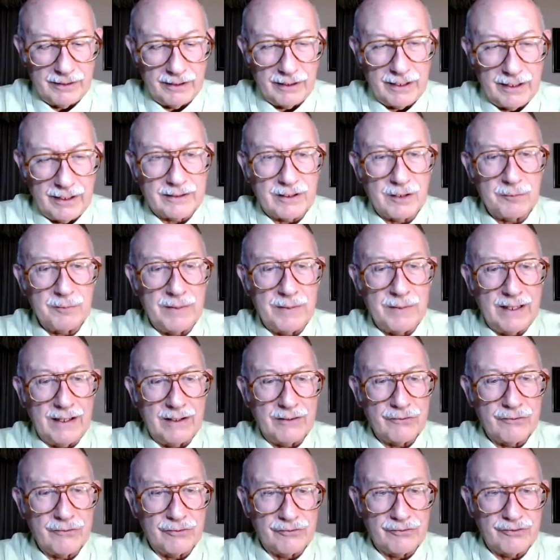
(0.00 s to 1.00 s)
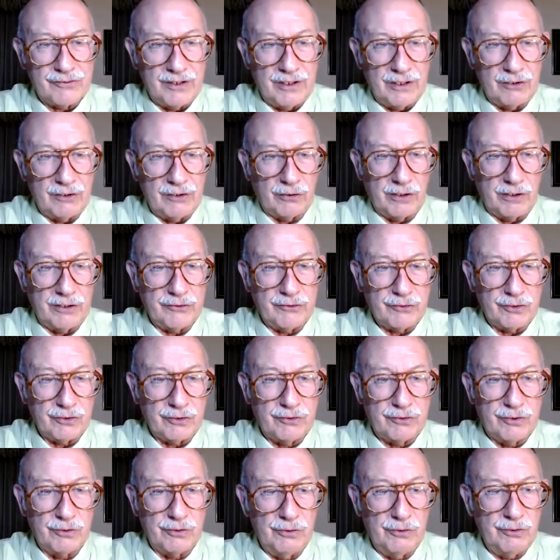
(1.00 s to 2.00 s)
elected me as the city treasurer
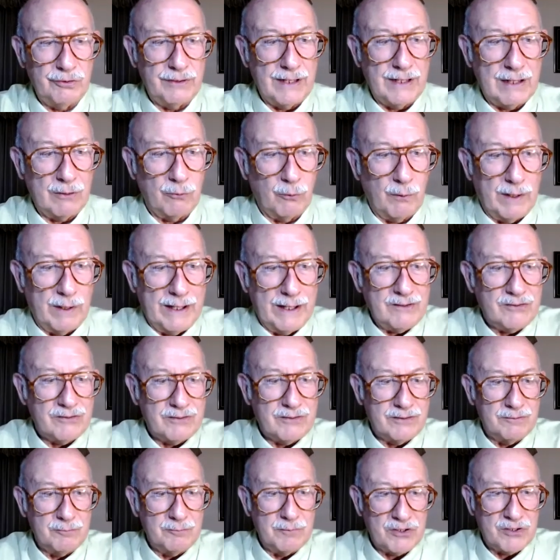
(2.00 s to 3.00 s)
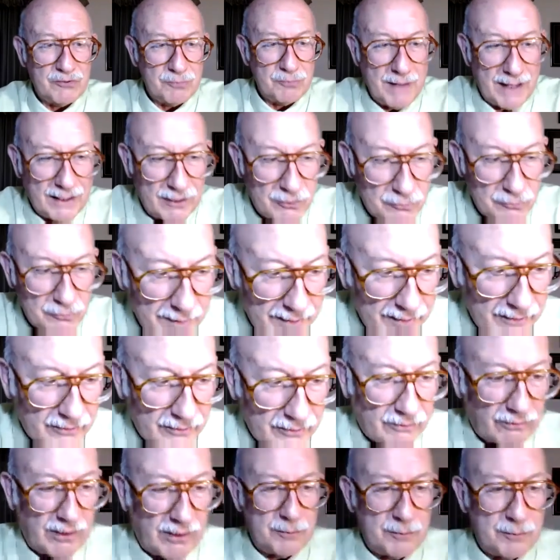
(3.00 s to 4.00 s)
to root out waste, mismanagement, and
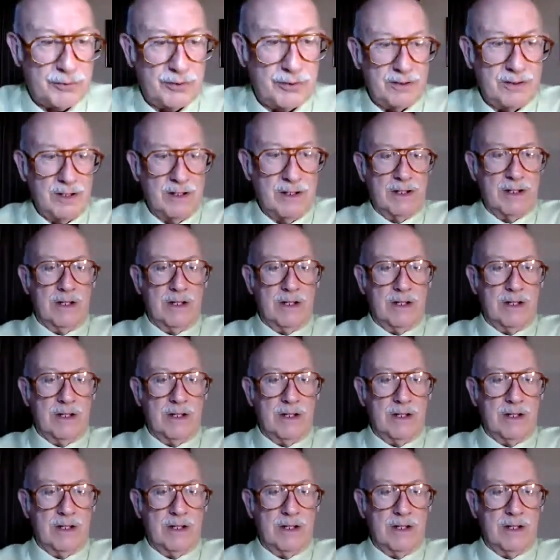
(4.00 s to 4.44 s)
corruption.